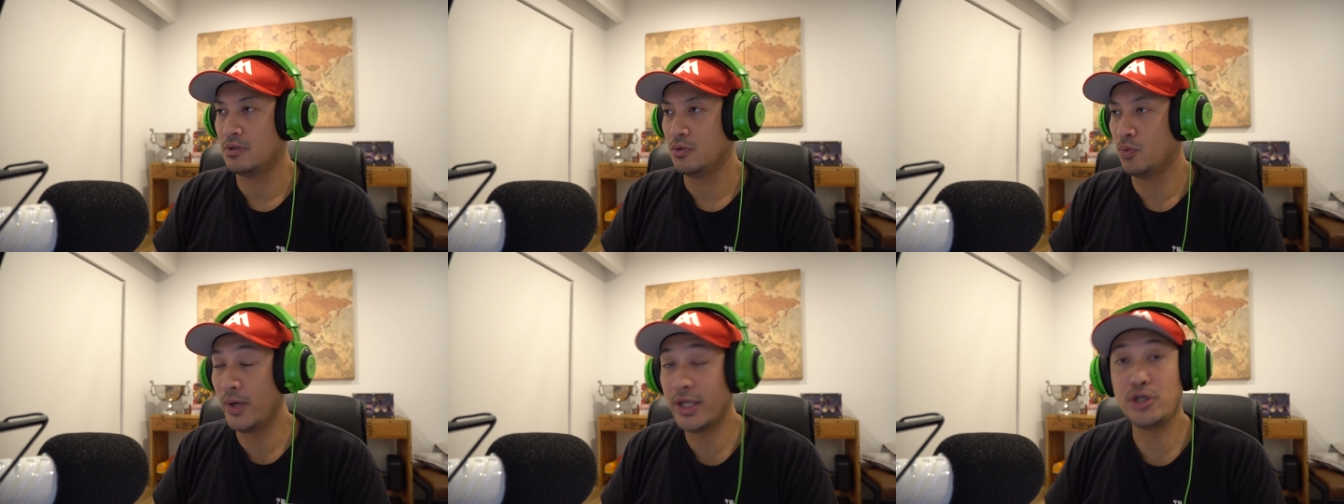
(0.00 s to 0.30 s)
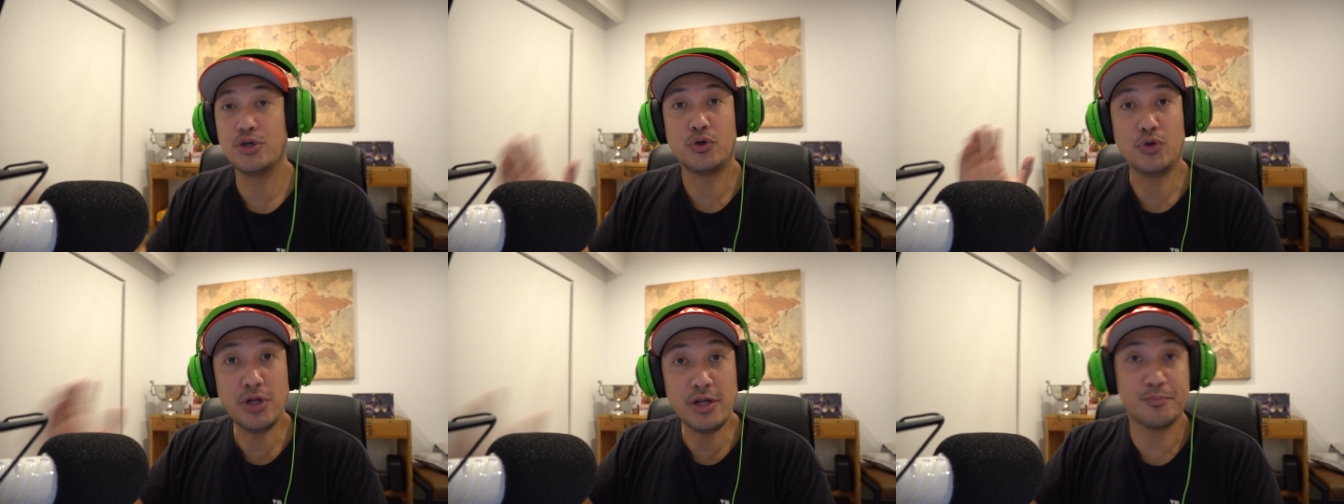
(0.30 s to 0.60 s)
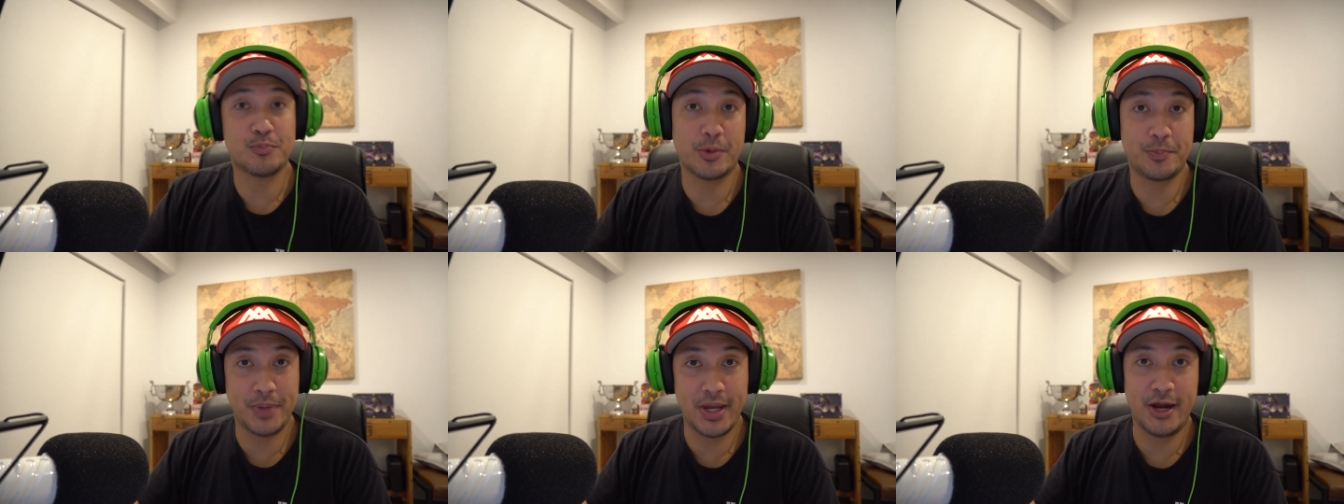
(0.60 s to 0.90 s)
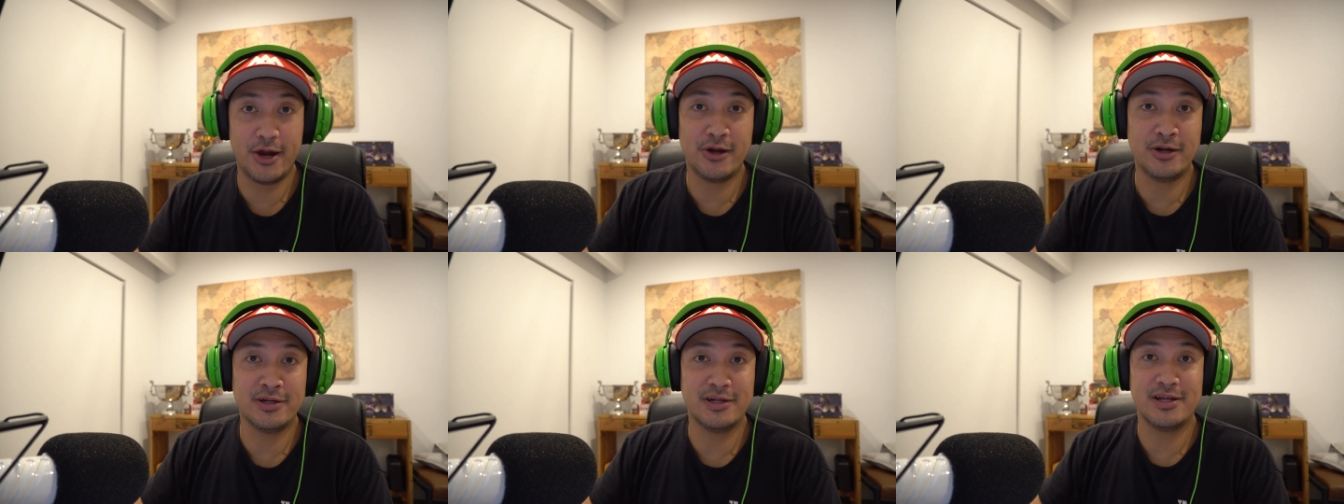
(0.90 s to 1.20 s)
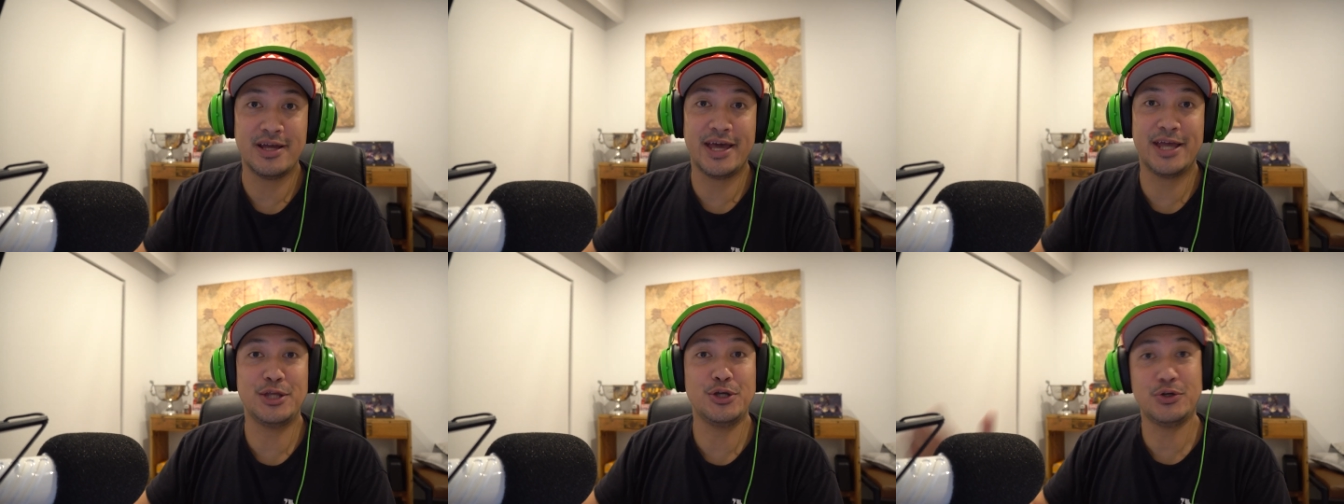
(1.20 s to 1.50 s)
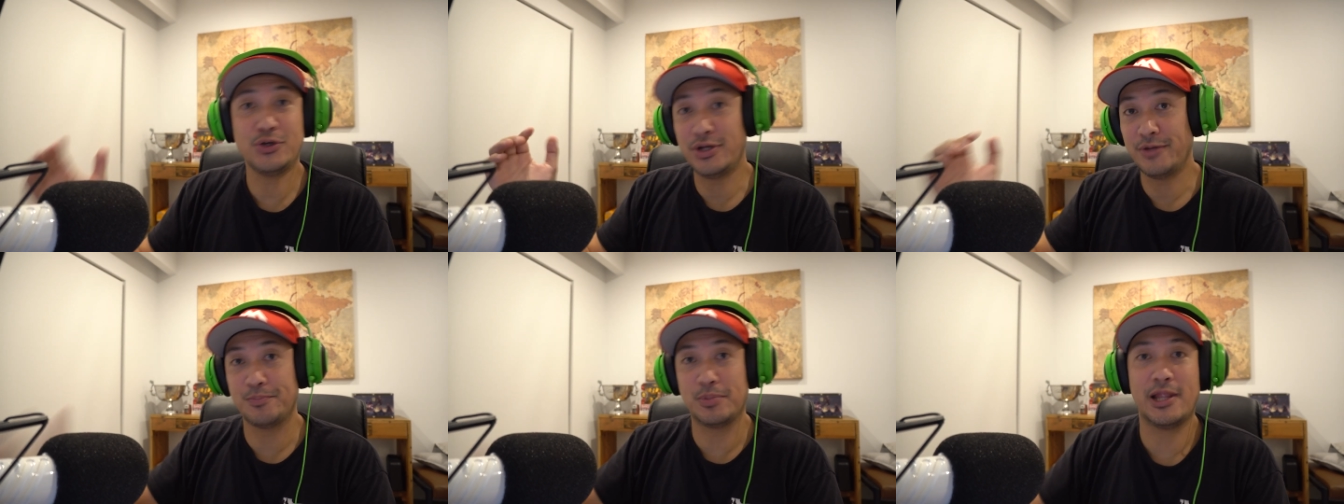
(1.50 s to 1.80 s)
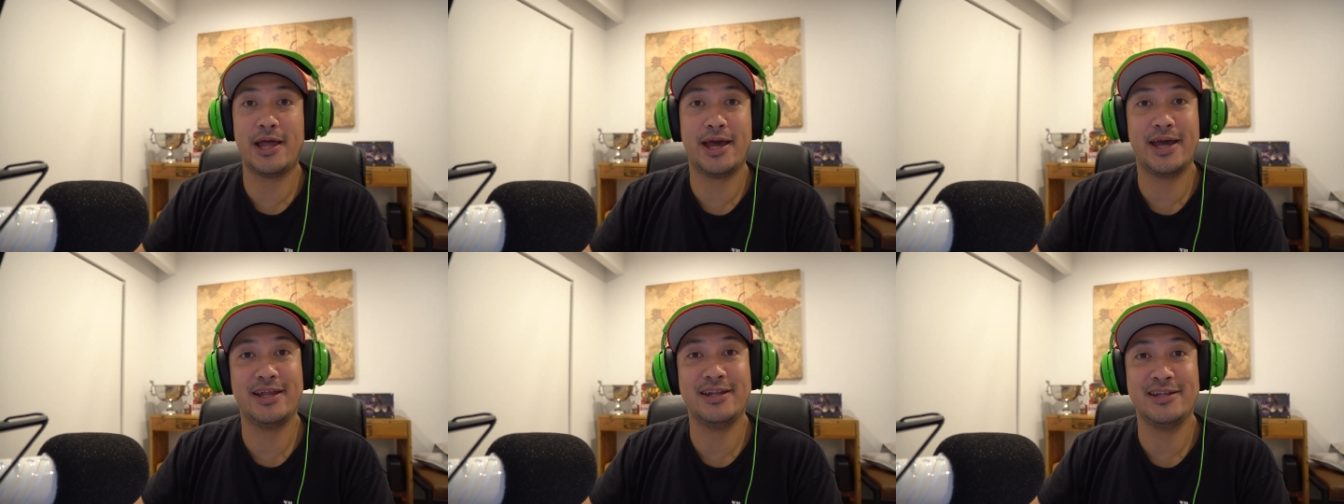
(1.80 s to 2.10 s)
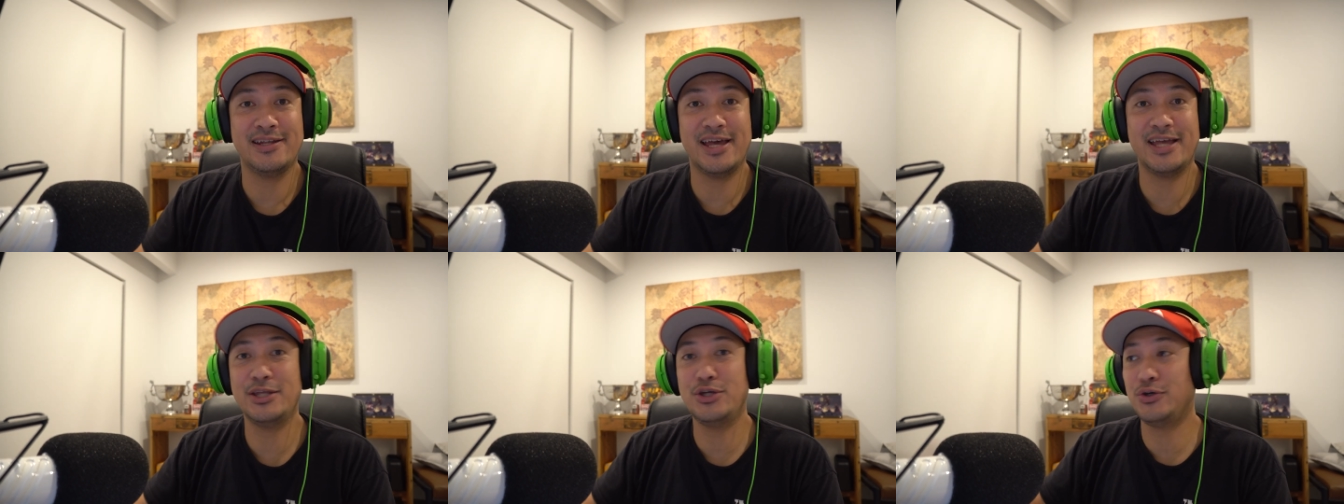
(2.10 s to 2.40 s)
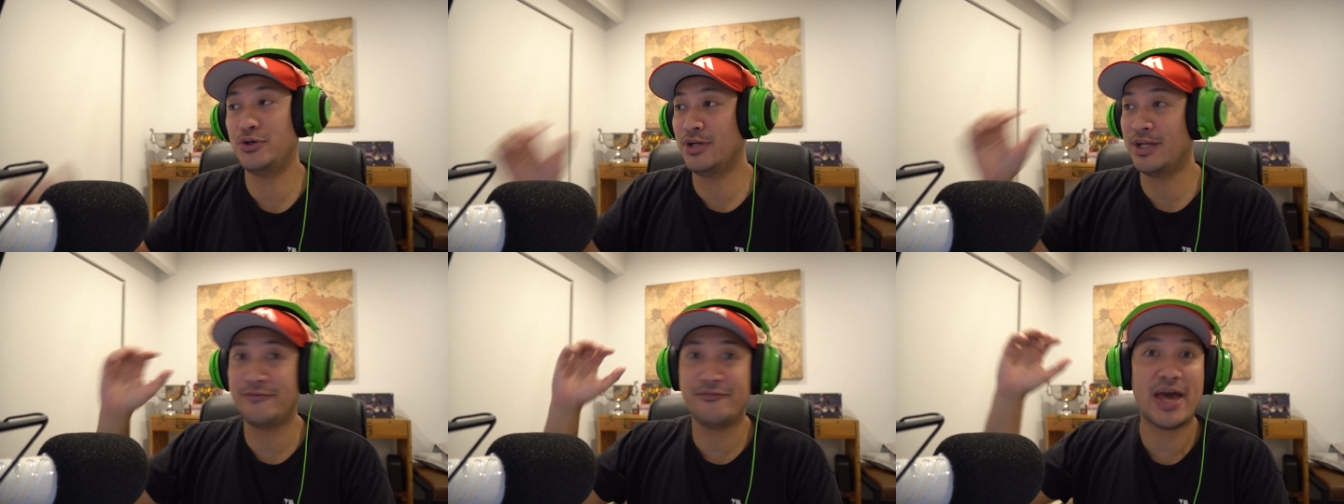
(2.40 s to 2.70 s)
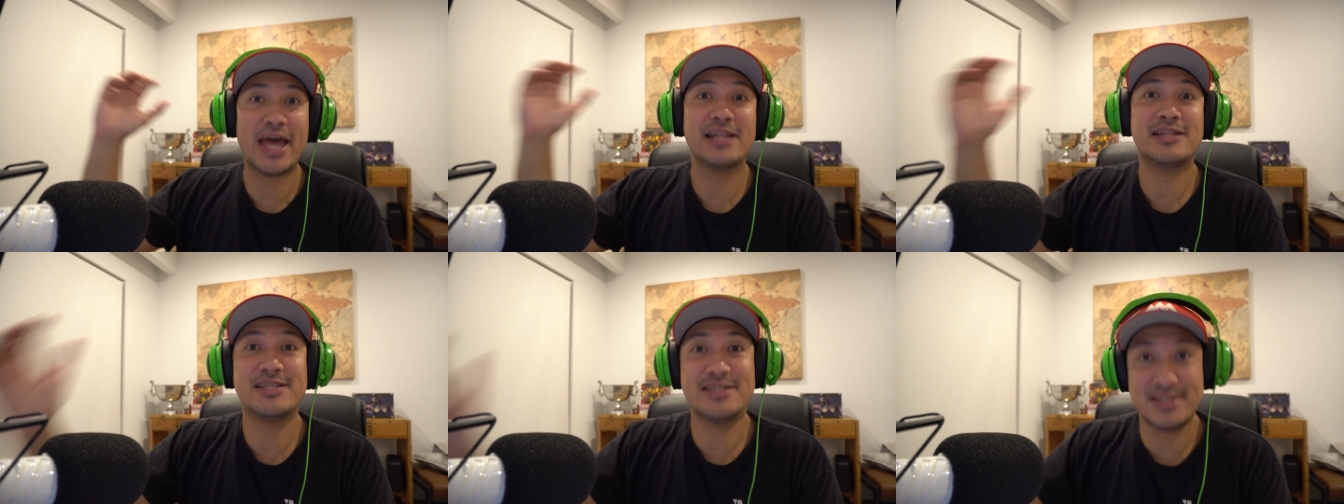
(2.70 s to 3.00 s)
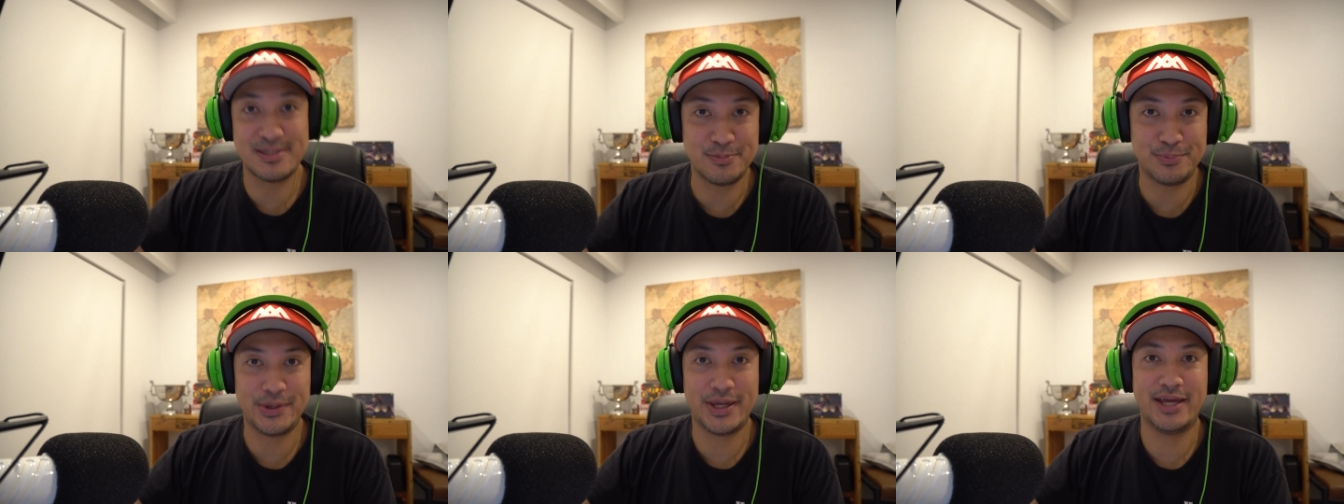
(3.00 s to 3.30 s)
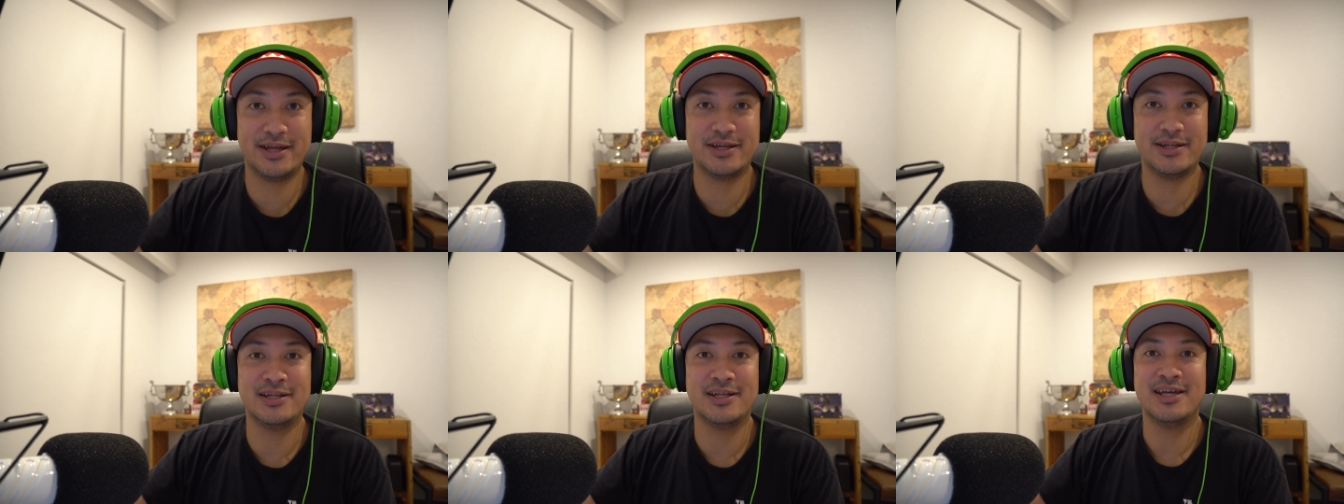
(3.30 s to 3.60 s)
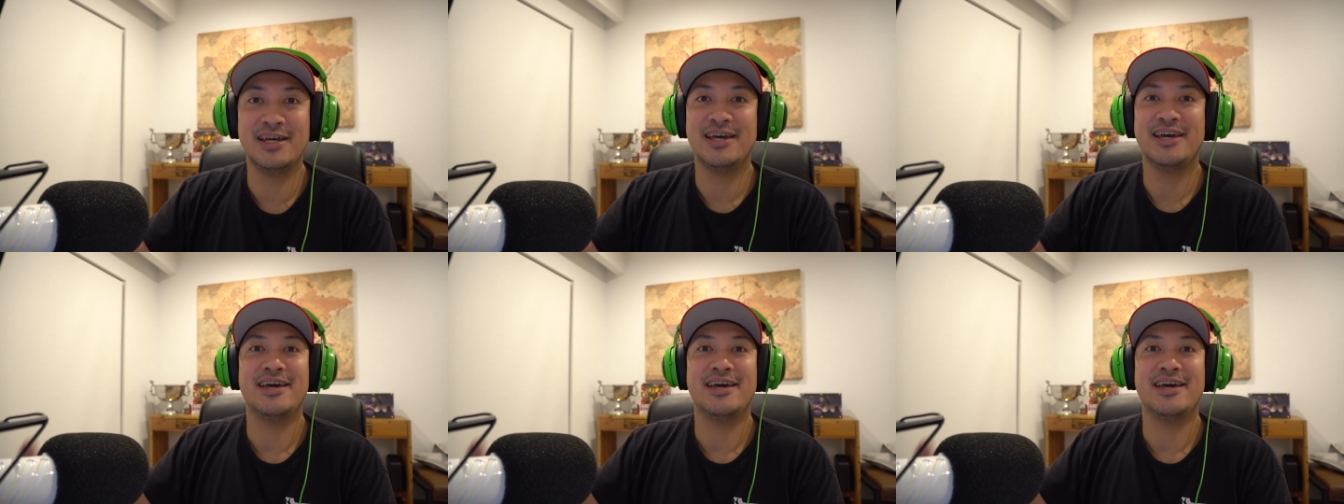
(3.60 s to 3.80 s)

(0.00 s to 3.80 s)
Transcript: when you could have prepared and you could have planned and you could have anticipated